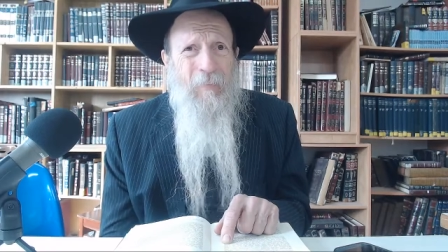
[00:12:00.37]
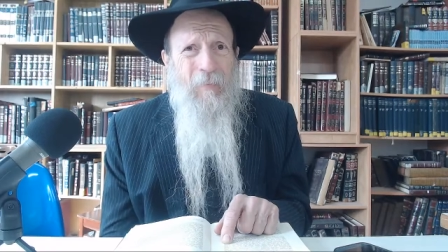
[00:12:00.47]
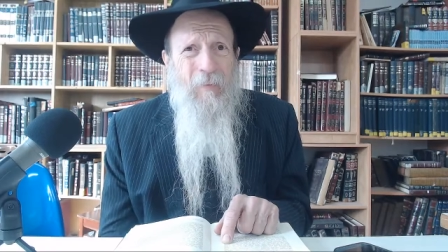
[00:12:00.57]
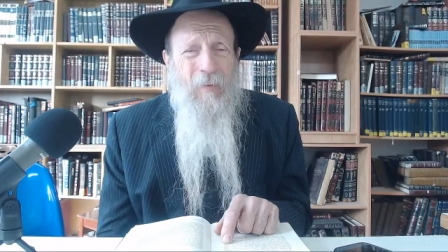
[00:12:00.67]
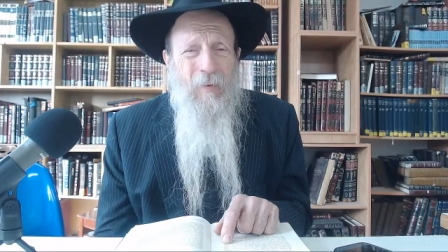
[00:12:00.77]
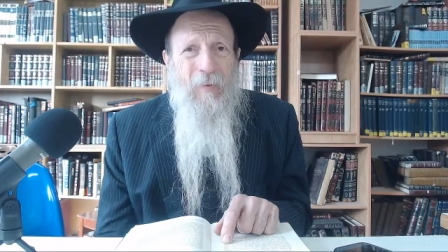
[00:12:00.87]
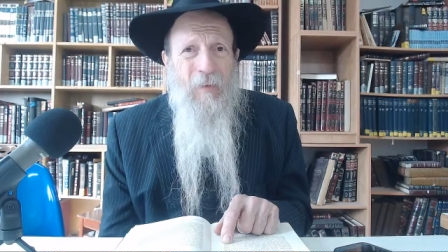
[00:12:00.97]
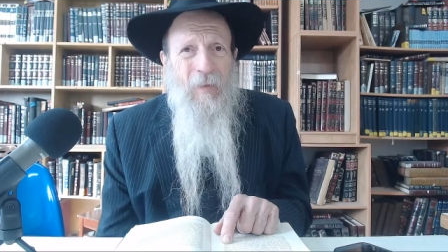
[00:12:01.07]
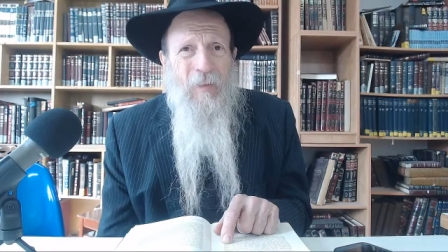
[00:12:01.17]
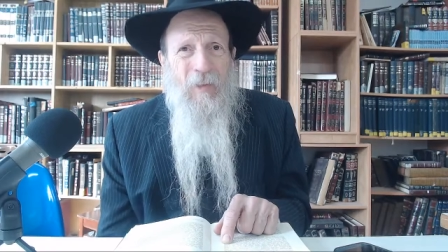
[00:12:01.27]
Why?
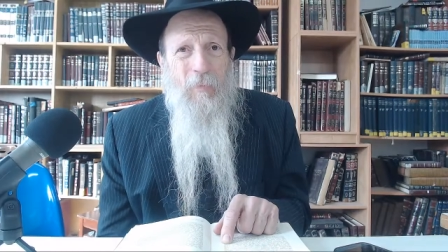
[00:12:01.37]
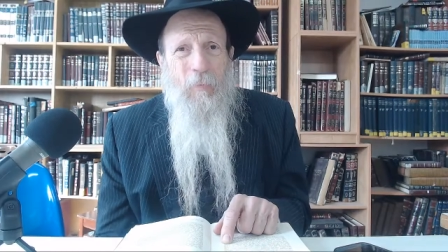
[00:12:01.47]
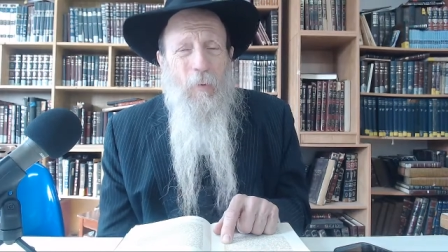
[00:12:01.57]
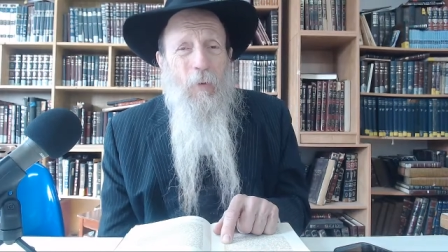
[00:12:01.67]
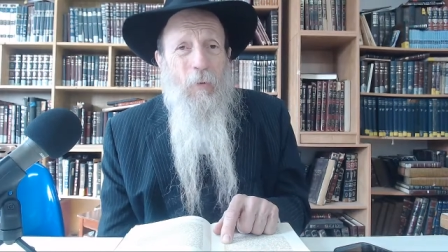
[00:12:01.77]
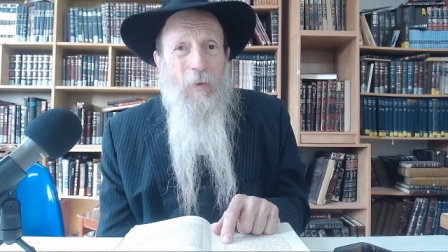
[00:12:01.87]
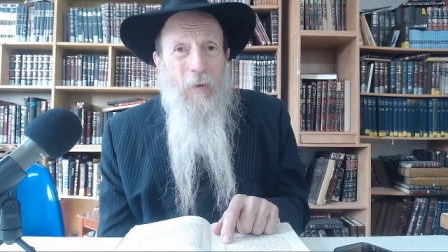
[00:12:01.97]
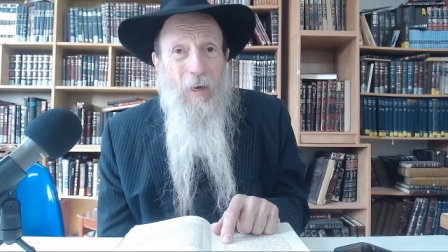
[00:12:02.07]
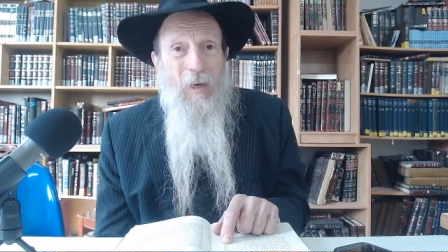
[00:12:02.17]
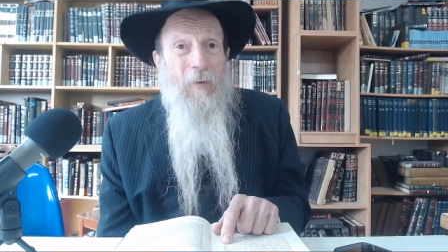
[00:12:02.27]
It seems both,
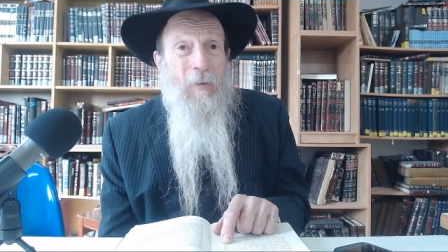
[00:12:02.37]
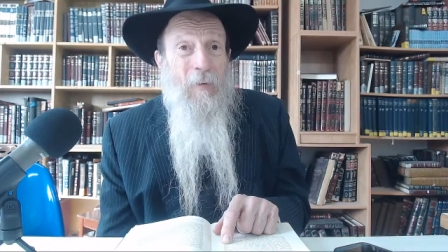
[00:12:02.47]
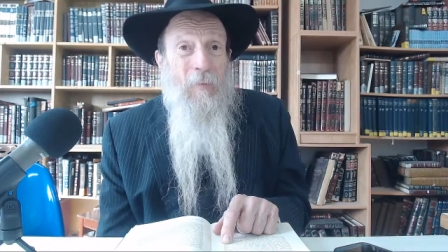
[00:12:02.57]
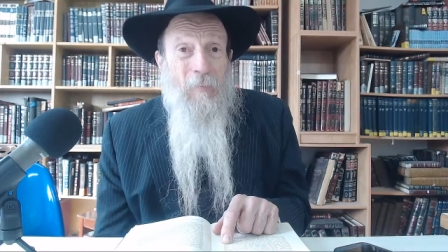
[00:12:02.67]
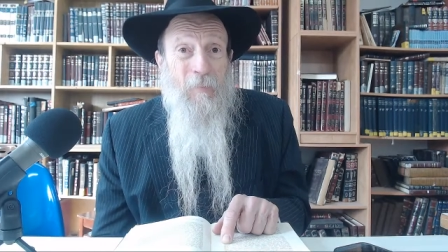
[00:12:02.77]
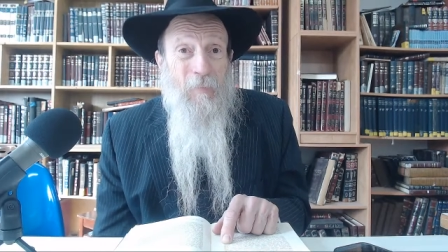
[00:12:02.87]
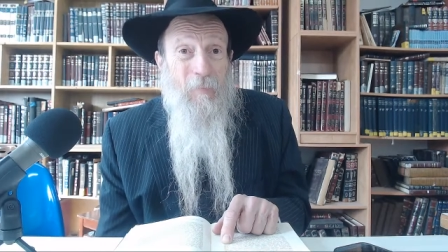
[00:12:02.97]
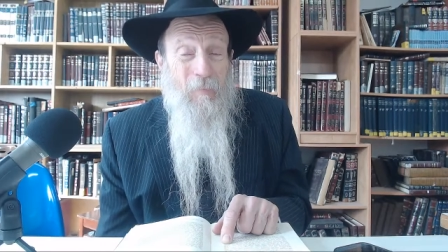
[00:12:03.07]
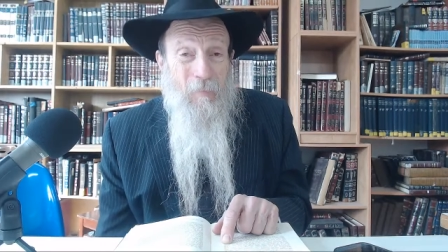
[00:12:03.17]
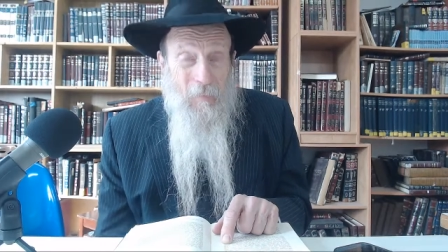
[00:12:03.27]
huh? Why would he
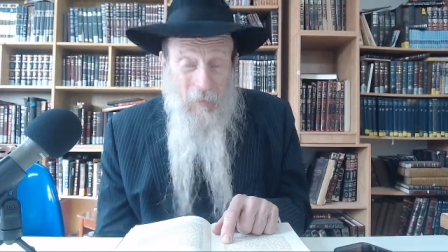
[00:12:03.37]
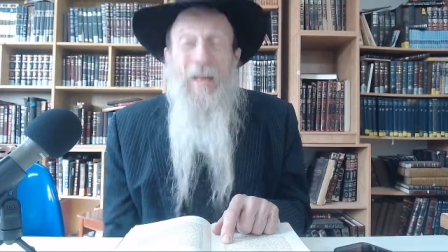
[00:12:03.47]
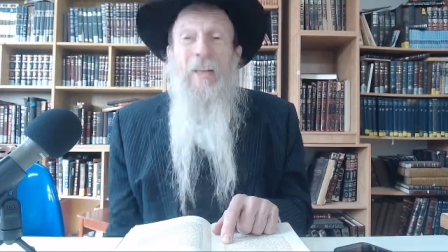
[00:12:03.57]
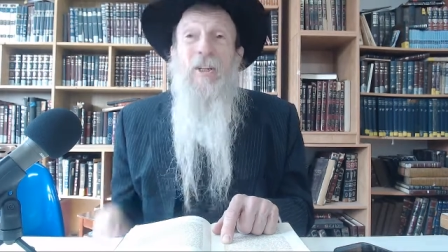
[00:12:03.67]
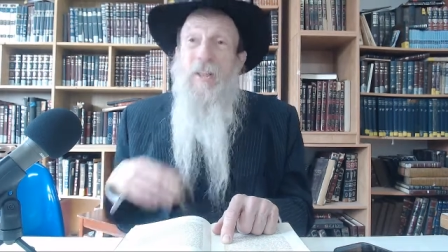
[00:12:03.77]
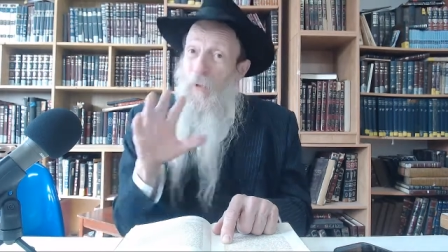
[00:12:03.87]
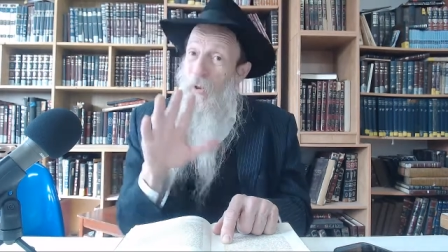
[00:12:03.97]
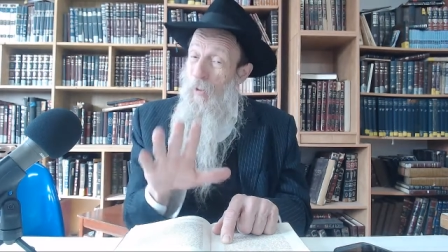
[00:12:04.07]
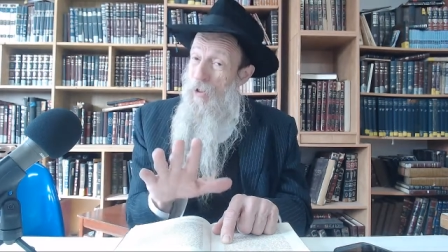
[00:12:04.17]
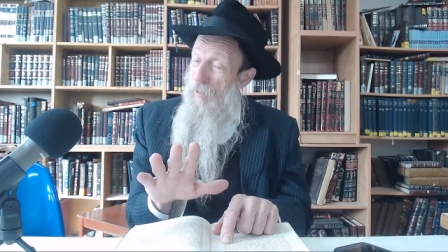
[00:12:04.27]
want this? That's a different
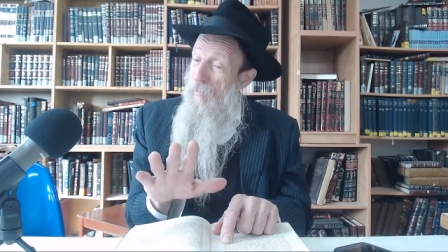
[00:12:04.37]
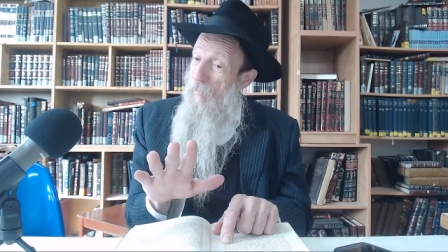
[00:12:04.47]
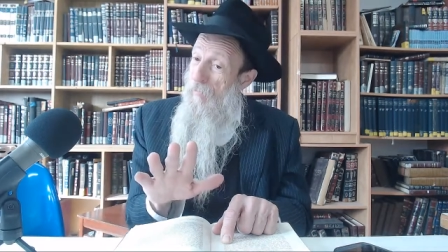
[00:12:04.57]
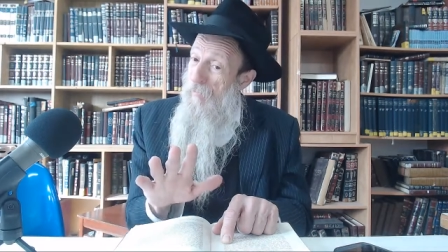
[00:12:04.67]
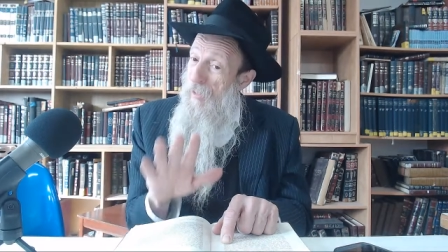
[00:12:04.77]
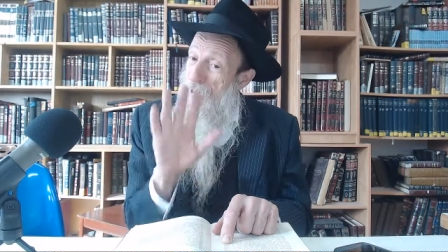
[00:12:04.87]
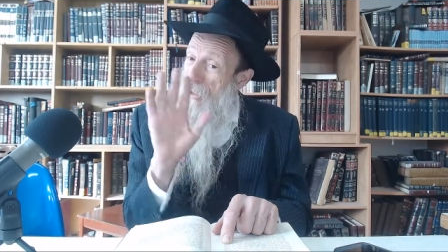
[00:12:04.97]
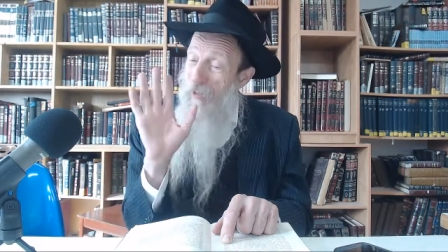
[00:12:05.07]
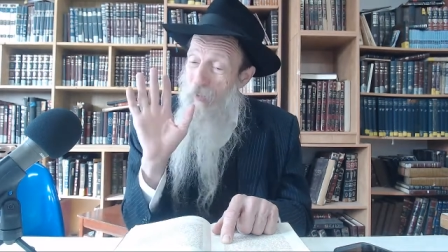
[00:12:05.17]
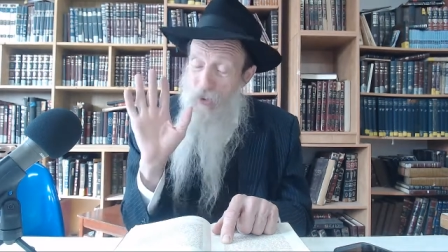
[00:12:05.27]
question. That's
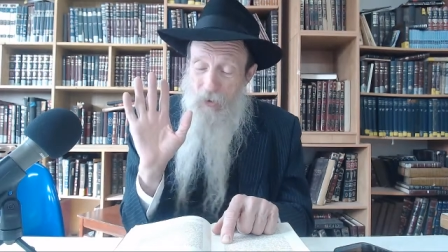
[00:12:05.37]
another question.